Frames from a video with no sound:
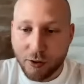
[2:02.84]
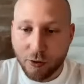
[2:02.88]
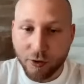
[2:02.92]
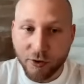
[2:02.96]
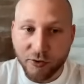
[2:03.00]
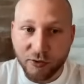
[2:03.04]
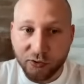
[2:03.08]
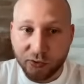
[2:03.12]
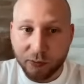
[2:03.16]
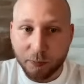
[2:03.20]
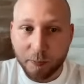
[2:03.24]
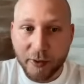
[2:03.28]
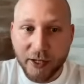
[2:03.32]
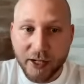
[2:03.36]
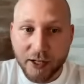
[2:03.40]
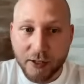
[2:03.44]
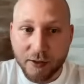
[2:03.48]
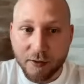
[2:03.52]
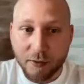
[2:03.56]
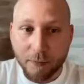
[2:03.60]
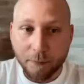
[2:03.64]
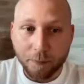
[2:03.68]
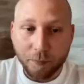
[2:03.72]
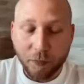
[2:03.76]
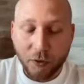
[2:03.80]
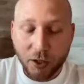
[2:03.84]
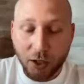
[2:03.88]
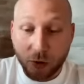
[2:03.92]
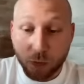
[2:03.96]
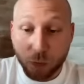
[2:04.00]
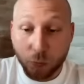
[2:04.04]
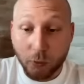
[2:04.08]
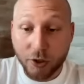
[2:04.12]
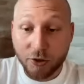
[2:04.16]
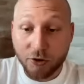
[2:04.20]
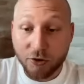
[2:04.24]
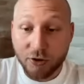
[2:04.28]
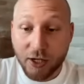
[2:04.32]
or the speed at
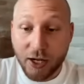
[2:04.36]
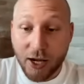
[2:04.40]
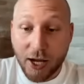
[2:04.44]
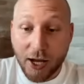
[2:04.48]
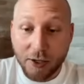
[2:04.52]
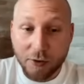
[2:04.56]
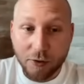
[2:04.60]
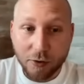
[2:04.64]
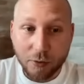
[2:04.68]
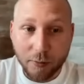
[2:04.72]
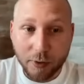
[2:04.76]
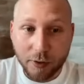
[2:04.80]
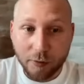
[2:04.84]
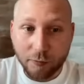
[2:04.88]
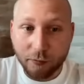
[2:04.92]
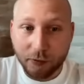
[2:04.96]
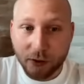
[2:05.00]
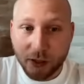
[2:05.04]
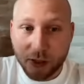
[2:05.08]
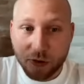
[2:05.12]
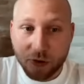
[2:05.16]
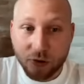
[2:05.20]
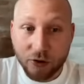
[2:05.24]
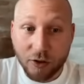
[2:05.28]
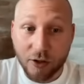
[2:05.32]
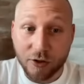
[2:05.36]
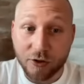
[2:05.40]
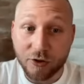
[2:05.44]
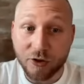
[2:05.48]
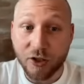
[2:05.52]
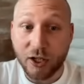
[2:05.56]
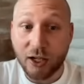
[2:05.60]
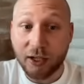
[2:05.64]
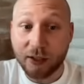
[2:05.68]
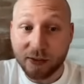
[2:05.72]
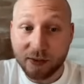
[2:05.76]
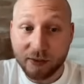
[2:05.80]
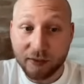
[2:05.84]
which the Atom inflation
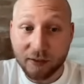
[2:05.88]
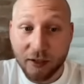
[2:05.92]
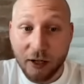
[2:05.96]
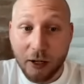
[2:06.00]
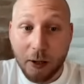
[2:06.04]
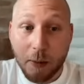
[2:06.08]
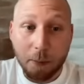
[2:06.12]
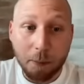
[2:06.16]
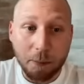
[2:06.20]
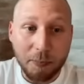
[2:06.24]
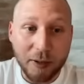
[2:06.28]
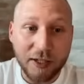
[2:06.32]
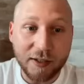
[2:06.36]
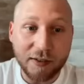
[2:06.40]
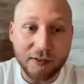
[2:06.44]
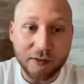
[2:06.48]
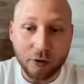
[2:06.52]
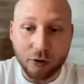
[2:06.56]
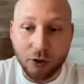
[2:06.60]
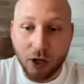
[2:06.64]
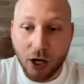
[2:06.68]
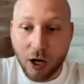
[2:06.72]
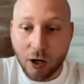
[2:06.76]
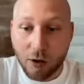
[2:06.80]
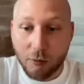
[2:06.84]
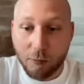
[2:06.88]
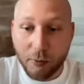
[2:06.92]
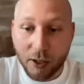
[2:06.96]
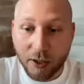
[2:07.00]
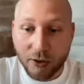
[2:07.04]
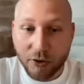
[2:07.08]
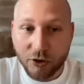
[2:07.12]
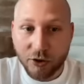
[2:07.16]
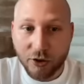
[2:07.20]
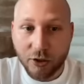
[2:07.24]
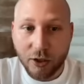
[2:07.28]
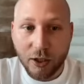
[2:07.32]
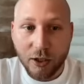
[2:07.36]
adjusts based on how
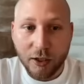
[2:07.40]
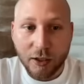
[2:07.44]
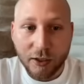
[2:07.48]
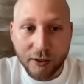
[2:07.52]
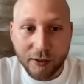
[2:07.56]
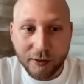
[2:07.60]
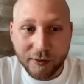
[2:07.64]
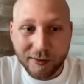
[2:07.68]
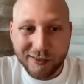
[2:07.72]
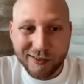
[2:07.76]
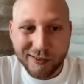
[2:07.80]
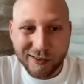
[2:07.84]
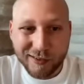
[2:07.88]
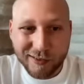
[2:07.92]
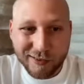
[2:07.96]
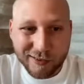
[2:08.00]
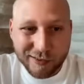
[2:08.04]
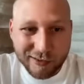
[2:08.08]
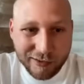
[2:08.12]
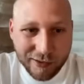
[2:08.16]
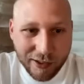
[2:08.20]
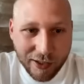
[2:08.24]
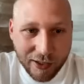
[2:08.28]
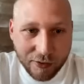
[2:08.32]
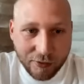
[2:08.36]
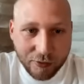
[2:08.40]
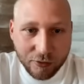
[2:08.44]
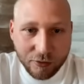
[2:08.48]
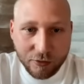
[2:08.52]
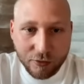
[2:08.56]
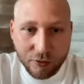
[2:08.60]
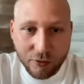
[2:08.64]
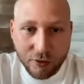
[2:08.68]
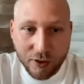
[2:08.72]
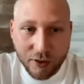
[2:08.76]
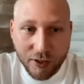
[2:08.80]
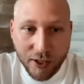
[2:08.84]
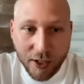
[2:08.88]
much is staked to
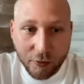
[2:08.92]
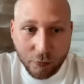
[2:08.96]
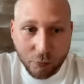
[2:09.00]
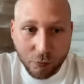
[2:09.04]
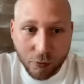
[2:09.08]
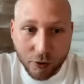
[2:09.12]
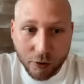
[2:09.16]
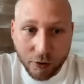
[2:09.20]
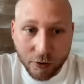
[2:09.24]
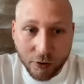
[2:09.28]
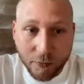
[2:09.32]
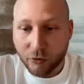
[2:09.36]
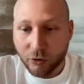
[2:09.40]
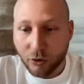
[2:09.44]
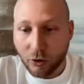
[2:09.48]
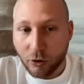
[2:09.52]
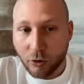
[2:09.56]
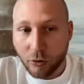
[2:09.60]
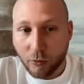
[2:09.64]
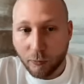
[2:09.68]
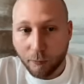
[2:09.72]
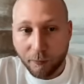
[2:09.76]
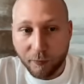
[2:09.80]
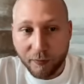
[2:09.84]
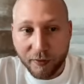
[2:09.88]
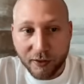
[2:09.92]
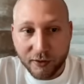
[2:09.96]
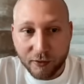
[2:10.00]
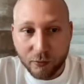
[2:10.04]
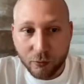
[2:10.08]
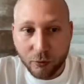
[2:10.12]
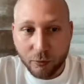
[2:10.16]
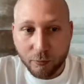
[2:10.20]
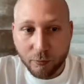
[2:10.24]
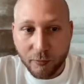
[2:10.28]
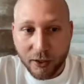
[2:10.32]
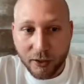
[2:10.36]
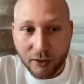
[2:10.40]
the network. So this
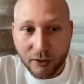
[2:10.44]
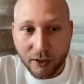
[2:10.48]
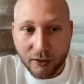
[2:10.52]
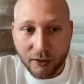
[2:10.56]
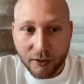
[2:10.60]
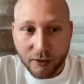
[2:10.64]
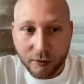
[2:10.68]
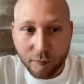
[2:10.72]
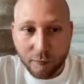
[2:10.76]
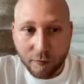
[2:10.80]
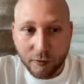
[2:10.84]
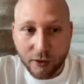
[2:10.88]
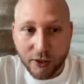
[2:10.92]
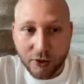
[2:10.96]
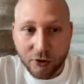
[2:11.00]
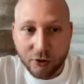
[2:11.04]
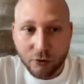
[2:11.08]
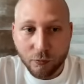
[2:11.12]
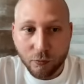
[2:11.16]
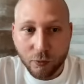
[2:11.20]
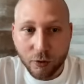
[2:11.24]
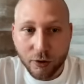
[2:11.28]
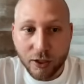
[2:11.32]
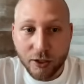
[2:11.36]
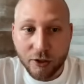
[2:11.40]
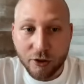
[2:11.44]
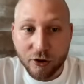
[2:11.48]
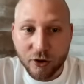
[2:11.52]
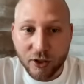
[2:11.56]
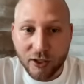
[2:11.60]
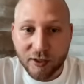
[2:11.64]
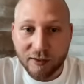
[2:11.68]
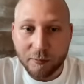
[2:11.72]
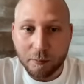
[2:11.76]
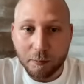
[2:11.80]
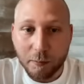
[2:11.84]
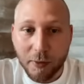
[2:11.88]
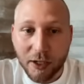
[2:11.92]
would mean that the inflation would
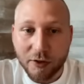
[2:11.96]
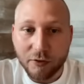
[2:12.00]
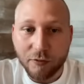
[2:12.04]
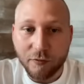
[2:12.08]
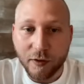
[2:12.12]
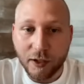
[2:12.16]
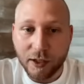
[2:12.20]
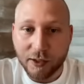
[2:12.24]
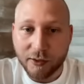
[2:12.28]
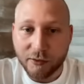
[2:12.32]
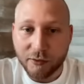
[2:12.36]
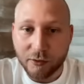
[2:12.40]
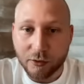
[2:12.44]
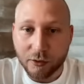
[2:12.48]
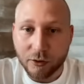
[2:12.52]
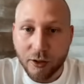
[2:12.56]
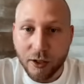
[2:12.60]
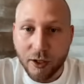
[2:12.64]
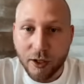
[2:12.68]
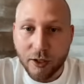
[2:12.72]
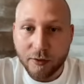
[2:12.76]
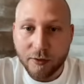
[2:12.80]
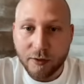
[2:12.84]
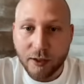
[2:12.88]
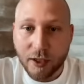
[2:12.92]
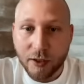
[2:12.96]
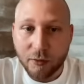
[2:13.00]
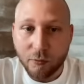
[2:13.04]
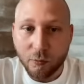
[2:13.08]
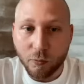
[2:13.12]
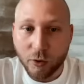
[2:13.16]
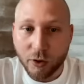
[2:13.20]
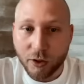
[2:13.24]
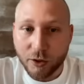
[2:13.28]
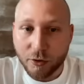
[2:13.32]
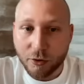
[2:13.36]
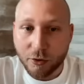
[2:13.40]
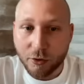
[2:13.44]
adjust much faster than
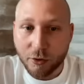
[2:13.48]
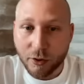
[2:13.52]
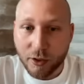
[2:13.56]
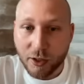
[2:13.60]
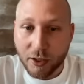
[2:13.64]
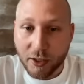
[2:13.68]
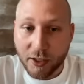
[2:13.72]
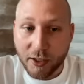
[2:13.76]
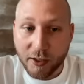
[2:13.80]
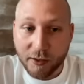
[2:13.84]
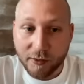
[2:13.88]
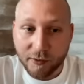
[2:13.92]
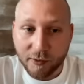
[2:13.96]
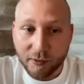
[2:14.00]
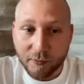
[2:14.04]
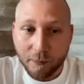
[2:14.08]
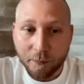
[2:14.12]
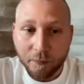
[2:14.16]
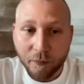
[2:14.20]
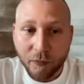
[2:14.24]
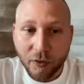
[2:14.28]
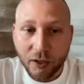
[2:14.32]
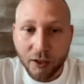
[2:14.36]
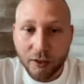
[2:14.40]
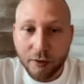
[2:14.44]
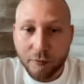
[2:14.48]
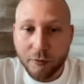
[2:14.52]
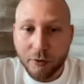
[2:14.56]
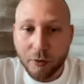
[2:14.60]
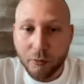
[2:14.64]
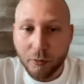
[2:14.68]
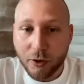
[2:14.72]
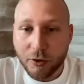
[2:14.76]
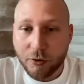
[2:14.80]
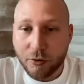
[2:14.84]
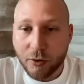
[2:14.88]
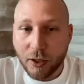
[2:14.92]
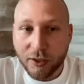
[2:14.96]
what it currently is. And if you
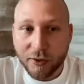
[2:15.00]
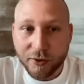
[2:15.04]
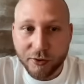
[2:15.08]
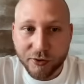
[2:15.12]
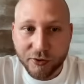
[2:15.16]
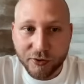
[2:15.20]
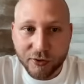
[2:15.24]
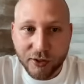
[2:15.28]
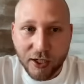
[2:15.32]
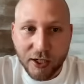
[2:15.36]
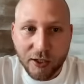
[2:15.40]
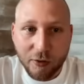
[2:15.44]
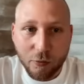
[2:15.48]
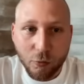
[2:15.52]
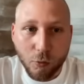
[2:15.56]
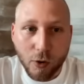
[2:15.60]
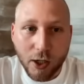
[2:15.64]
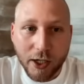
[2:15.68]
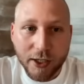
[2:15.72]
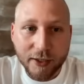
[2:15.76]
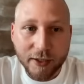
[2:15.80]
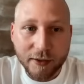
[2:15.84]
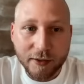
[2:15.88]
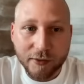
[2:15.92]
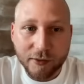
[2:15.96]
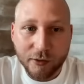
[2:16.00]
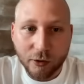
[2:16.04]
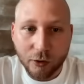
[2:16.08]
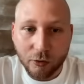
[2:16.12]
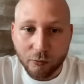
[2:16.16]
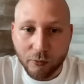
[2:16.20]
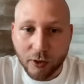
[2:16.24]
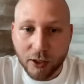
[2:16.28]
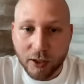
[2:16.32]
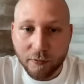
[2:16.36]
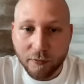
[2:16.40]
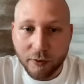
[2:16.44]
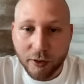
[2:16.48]
want to understand why that is all
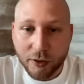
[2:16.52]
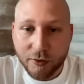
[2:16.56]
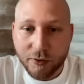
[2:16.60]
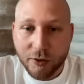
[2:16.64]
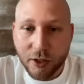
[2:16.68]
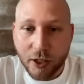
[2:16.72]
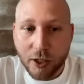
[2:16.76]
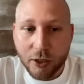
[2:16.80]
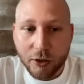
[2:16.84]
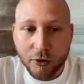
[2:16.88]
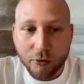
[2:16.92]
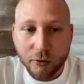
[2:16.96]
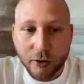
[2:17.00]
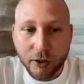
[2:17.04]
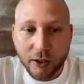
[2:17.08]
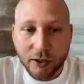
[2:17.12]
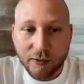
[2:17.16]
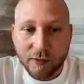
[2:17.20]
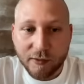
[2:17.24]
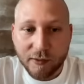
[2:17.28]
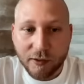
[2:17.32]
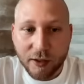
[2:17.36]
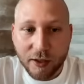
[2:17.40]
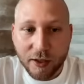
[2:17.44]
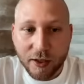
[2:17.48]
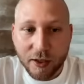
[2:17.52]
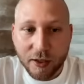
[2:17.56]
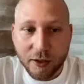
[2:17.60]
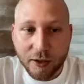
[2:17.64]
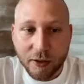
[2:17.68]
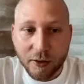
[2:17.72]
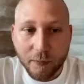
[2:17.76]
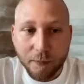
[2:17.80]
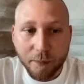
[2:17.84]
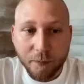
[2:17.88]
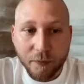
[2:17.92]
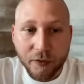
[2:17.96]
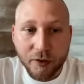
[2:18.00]
relevant, you can see
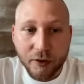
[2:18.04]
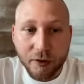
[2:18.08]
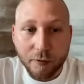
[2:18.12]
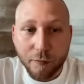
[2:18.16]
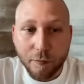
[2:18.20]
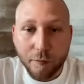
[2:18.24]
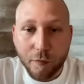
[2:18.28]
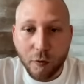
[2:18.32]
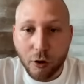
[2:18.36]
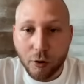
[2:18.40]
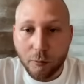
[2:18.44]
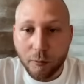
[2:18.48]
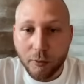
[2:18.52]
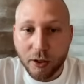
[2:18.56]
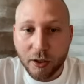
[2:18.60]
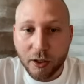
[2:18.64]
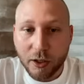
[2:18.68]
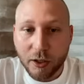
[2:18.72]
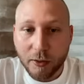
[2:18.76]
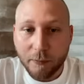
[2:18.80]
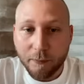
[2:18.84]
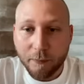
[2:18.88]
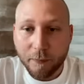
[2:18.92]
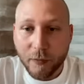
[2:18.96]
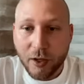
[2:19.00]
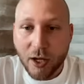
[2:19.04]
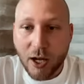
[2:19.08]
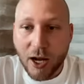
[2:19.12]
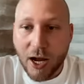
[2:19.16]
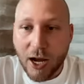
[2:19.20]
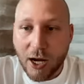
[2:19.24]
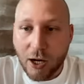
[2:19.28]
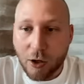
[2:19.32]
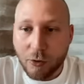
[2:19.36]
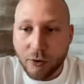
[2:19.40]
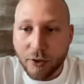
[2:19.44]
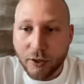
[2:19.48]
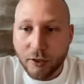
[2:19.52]
here the formula,
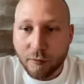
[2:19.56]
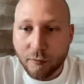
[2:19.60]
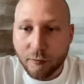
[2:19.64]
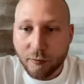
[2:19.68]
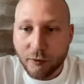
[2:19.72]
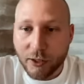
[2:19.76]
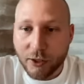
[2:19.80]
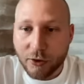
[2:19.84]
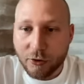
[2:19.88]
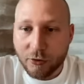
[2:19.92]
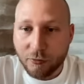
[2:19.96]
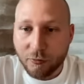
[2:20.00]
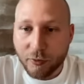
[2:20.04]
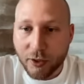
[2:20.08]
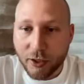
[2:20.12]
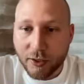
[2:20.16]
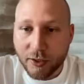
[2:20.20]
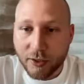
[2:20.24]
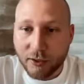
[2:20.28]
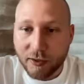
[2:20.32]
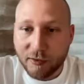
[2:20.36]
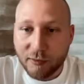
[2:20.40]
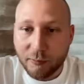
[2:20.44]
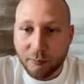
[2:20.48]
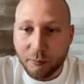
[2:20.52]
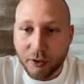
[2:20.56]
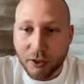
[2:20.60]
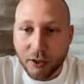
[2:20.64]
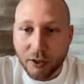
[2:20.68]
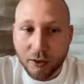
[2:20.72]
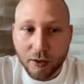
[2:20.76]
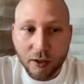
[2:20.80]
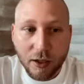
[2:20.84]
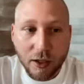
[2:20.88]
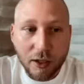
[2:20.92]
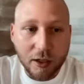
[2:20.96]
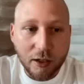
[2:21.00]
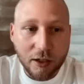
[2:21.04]
how the inflation rate is
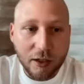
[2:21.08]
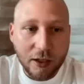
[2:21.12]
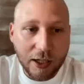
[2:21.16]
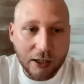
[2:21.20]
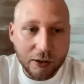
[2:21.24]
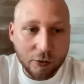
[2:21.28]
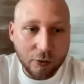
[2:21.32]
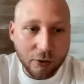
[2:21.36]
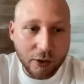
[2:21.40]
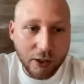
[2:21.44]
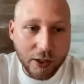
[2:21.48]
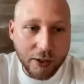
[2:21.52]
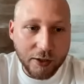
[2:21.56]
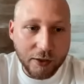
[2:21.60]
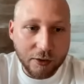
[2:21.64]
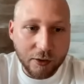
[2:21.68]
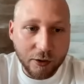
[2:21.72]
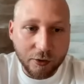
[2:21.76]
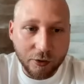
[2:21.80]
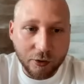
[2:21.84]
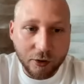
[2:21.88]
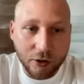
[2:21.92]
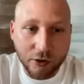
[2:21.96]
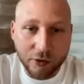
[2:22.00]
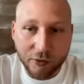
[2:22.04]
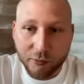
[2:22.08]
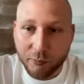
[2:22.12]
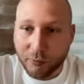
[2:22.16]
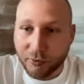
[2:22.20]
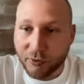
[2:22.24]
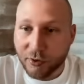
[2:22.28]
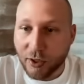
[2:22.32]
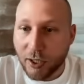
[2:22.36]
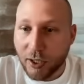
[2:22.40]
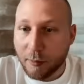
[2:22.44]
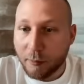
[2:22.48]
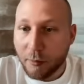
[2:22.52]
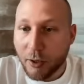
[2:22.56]
being calculated on the Cosmos
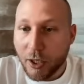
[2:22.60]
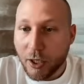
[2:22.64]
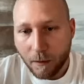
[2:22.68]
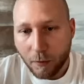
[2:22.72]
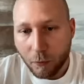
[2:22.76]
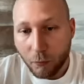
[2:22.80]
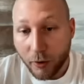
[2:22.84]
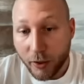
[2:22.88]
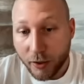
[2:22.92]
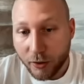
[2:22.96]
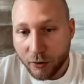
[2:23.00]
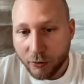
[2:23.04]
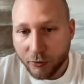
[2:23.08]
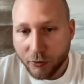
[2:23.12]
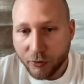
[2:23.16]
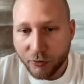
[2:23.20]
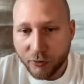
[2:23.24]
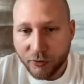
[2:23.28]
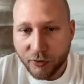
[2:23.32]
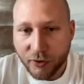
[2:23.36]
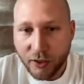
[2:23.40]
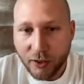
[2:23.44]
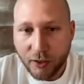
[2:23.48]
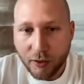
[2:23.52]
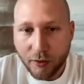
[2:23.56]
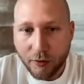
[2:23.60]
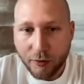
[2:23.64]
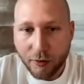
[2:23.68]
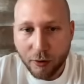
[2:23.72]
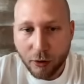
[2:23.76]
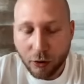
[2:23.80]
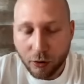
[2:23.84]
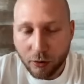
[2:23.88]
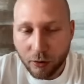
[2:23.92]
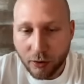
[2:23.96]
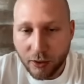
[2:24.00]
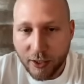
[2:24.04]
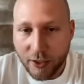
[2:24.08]
Hub. We can also see the
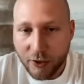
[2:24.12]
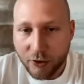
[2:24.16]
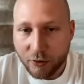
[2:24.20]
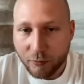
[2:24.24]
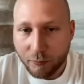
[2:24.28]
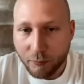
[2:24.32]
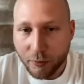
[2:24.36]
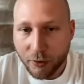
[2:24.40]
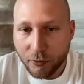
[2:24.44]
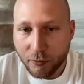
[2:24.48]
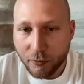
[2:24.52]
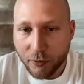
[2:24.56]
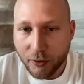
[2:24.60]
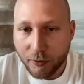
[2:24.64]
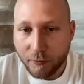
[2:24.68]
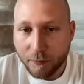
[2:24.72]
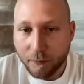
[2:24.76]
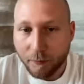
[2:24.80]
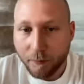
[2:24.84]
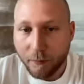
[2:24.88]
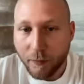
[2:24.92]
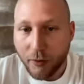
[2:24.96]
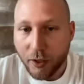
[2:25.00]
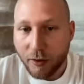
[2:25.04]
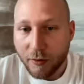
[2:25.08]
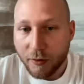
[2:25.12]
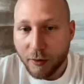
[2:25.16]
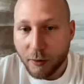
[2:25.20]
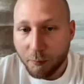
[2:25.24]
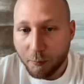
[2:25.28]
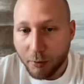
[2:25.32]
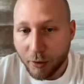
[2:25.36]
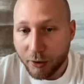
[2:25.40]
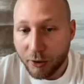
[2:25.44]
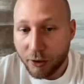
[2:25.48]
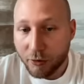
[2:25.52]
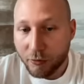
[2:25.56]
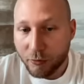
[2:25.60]
correlation between the
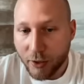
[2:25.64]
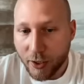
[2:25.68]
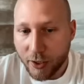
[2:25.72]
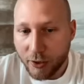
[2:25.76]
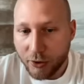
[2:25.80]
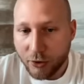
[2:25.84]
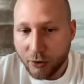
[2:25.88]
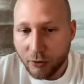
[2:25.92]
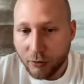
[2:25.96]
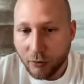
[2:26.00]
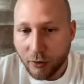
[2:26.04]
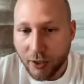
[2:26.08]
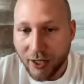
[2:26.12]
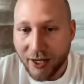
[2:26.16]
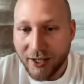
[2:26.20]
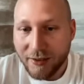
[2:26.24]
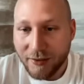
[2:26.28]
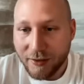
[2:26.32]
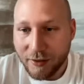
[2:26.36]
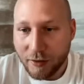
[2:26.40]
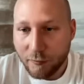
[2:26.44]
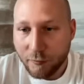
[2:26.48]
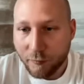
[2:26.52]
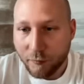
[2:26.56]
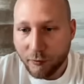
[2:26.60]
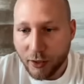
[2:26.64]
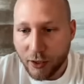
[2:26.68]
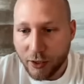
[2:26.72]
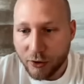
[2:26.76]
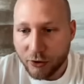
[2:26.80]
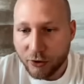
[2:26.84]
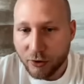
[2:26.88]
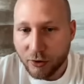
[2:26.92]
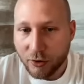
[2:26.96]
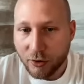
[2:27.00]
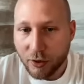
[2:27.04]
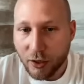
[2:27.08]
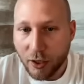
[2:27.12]
bonded ratio and the
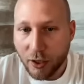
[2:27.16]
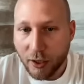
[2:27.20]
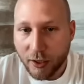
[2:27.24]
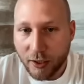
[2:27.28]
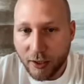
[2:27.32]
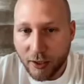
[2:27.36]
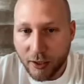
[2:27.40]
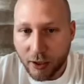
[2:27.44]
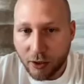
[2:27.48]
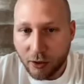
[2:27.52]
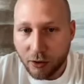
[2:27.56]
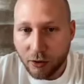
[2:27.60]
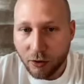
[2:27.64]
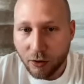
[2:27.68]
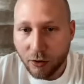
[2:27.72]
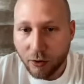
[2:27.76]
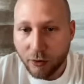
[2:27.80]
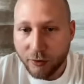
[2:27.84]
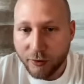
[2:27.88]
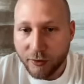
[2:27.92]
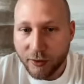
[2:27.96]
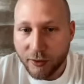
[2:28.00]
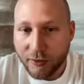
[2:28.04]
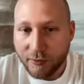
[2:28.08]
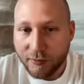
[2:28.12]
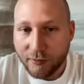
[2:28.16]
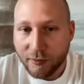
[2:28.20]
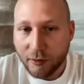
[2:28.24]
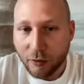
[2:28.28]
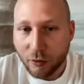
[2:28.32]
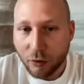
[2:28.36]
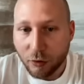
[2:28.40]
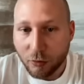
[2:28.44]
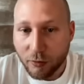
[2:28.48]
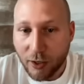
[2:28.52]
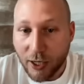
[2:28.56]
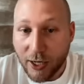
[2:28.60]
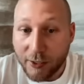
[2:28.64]
inflation here on these
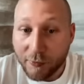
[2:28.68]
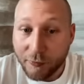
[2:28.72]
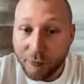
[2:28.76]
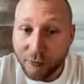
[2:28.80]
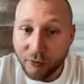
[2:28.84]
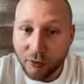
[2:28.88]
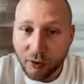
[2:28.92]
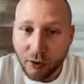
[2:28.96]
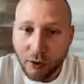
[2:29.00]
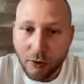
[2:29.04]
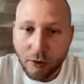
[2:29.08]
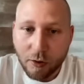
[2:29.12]
graphs.